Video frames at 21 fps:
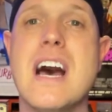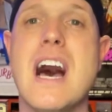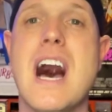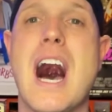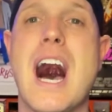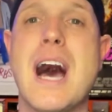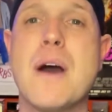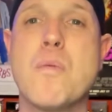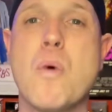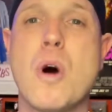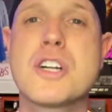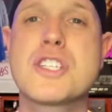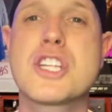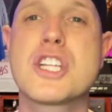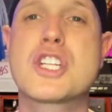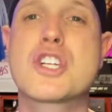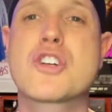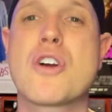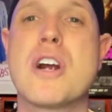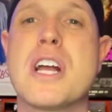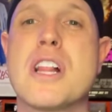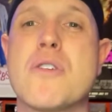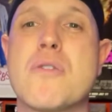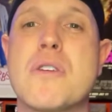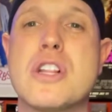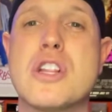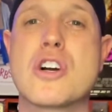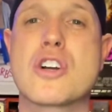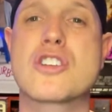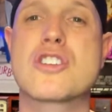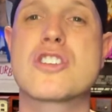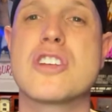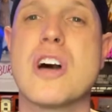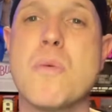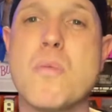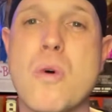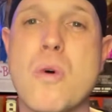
I watched the trailer. It looks somewhat